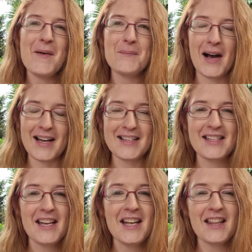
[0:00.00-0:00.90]
but
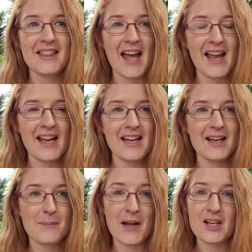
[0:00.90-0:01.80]

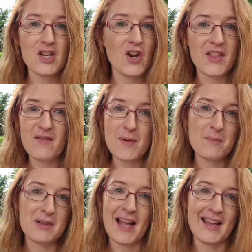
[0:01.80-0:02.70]
they've been
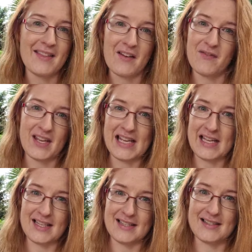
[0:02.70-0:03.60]
playing in that for
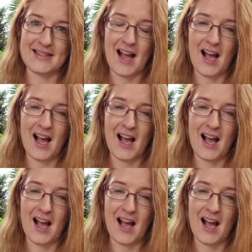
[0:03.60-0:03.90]
years.